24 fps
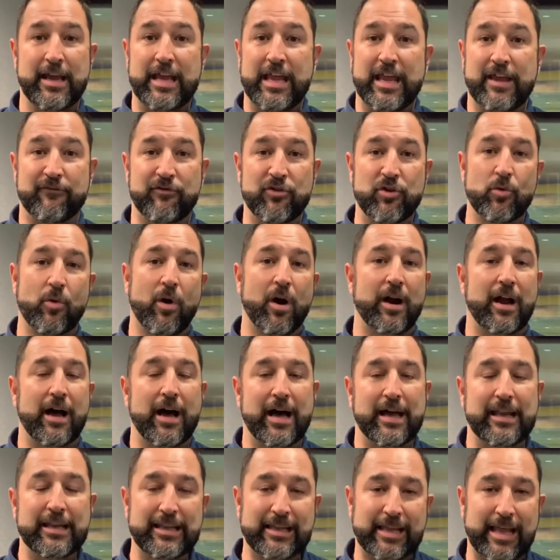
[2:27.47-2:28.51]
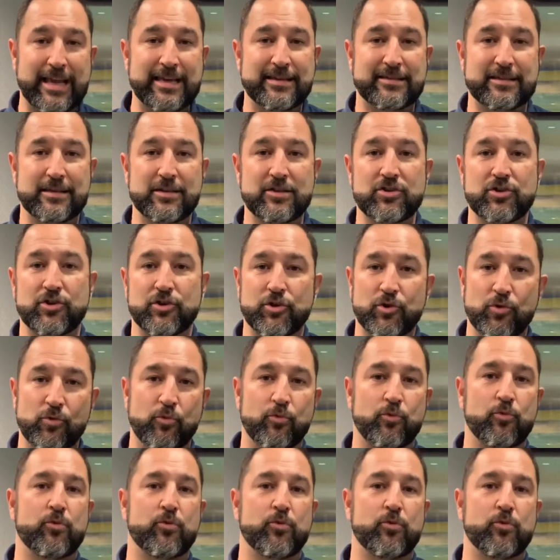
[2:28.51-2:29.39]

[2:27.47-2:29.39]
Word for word: If you are unlicensed, you